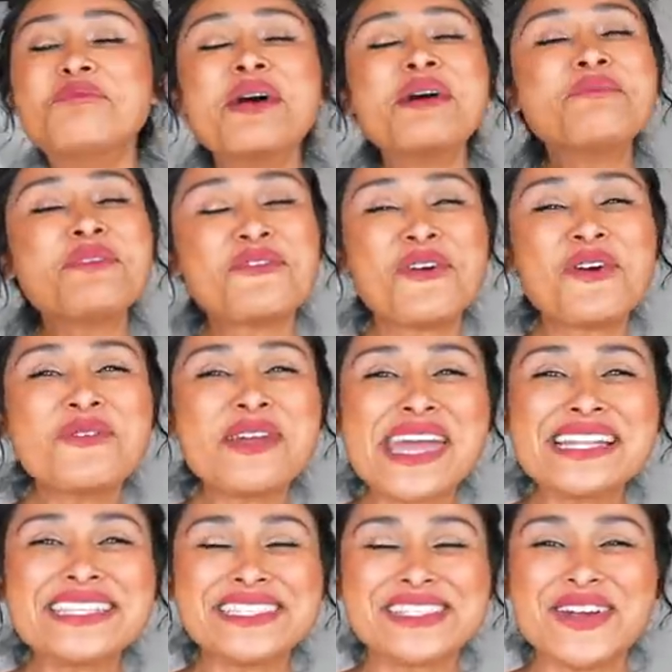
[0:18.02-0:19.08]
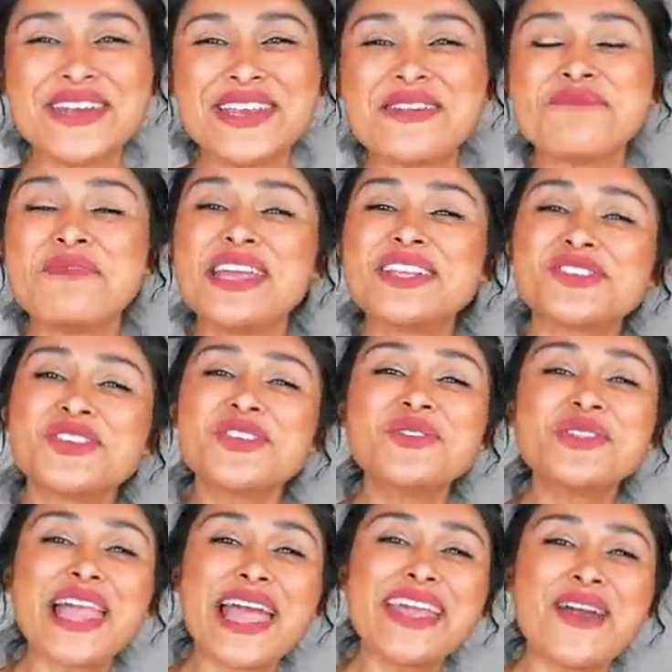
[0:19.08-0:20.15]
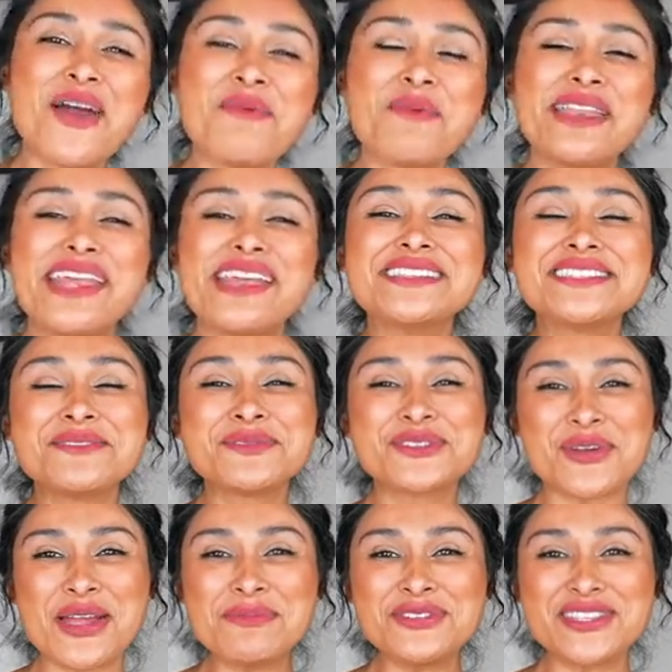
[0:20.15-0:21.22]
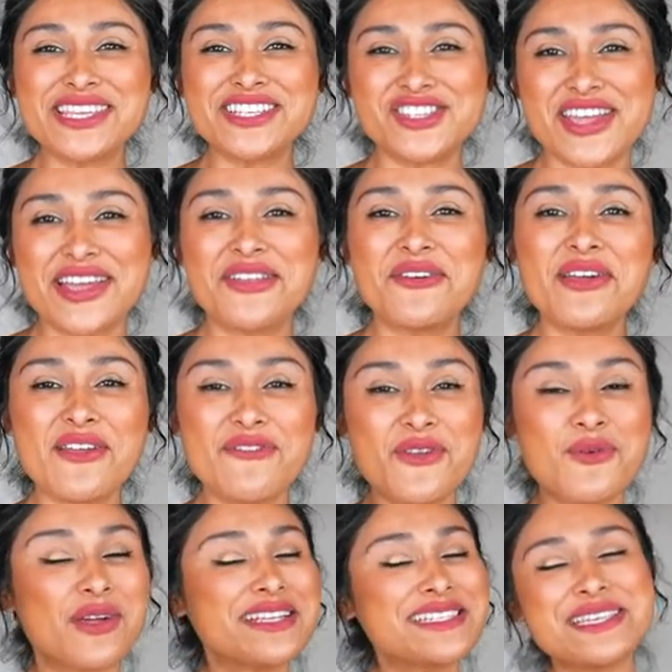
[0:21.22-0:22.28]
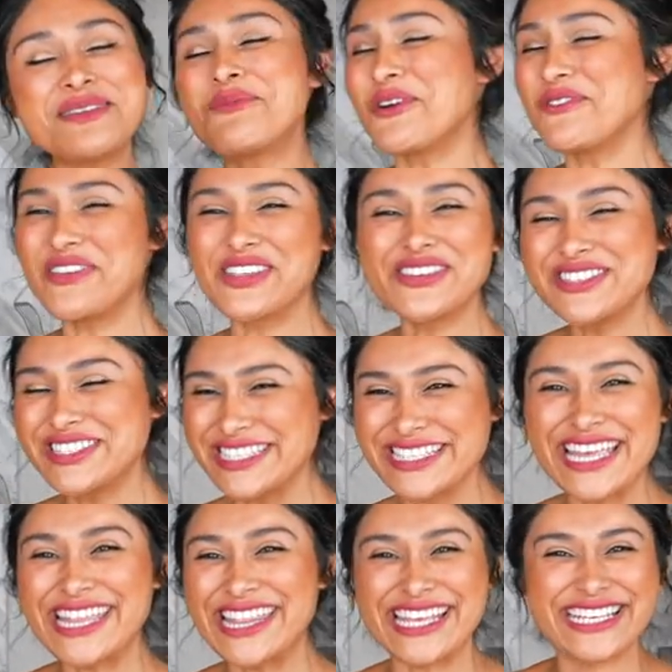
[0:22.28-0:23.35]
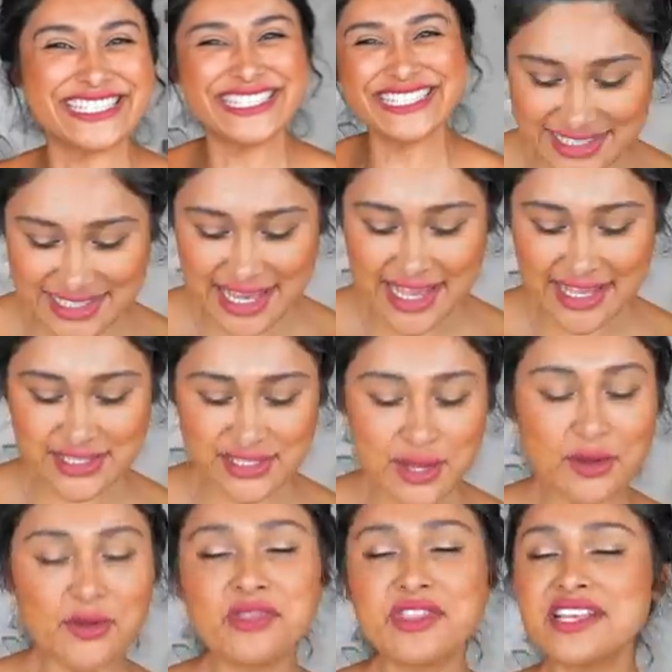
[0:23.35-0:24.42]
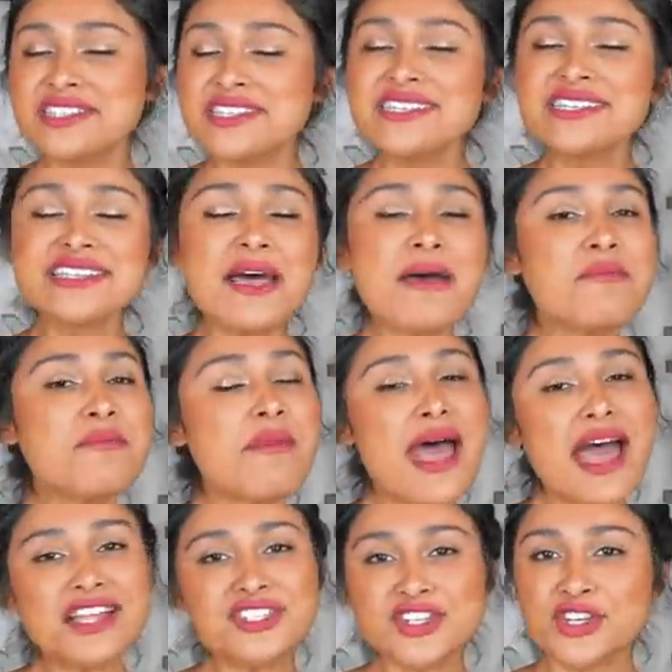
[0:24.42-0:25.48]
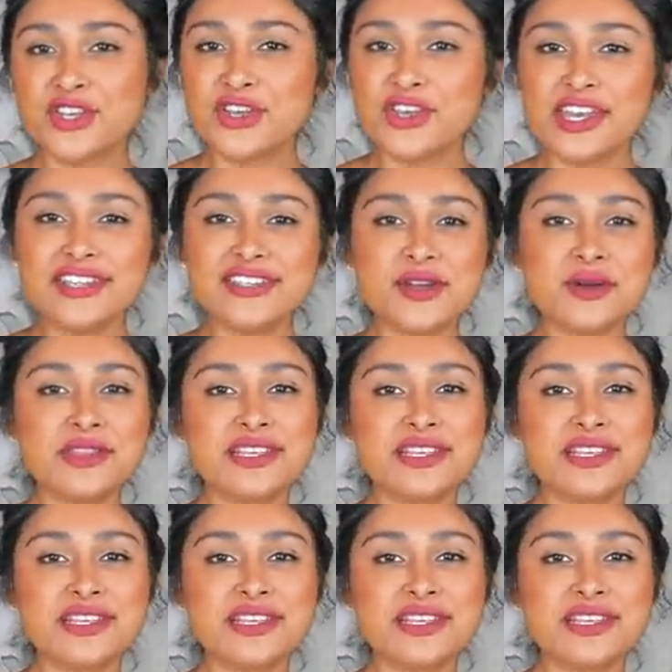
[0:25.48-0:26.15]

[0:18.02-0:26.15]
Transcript: But before we get started, make sure you like, comment, and subscribe to the channel if you wanna see more videos just like this. So this is a magic cookie dough.